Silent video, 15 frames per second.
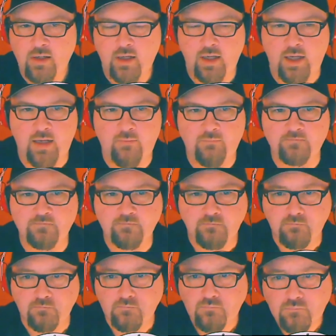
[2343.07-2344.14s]
You
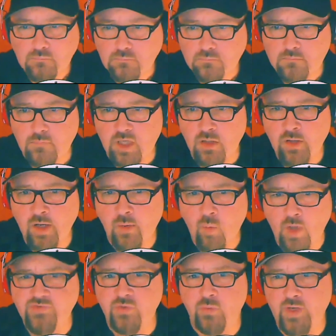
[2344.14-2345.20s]
got
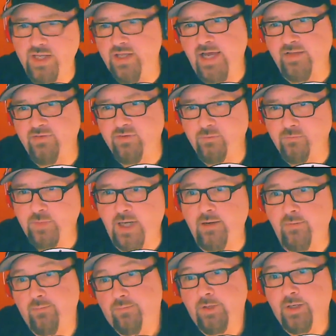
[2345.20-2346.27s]
once a week, you got some kind
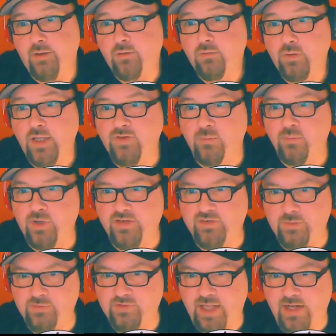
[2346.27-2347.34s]
of, you know, that's a pretty
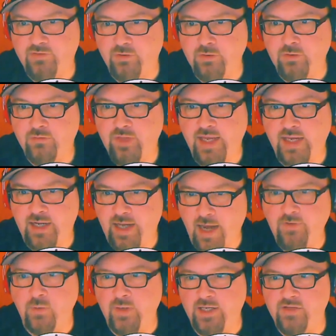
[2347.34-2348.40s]
substantial thing. And
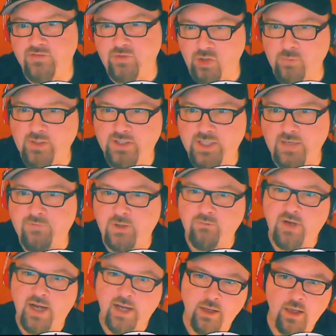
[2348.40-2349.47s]
every week it's a little bit different,
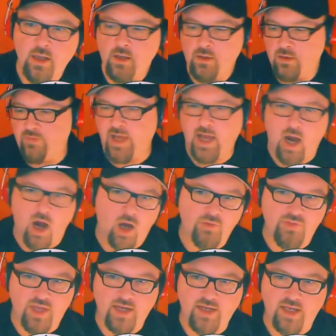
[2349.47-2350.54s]
right? You got our
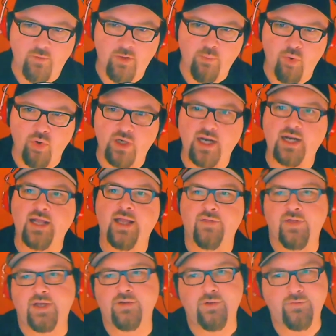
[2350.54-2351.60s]
thing, kind of report on it. And
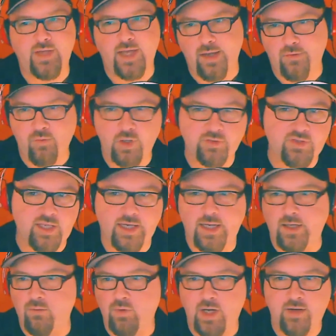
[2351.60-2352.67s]
then you got one thing
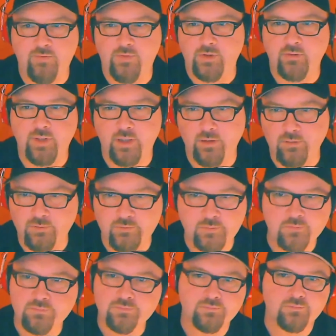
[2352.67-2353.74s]
on whatever, you know,
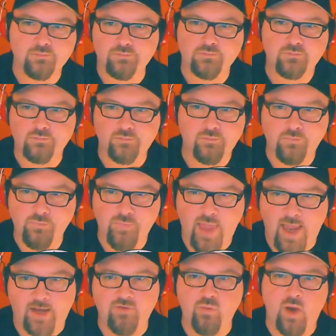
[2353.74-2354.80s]

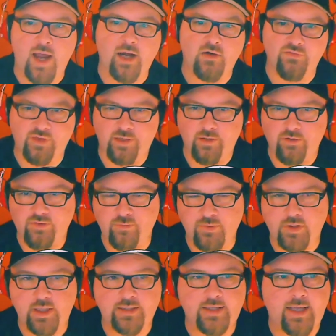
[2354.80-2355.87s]
X, Y, or Z or something
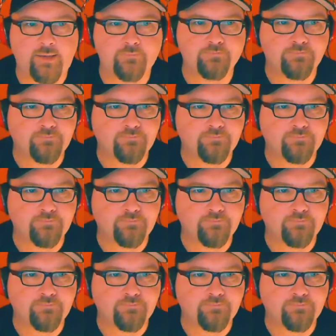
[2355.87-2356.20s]
like that.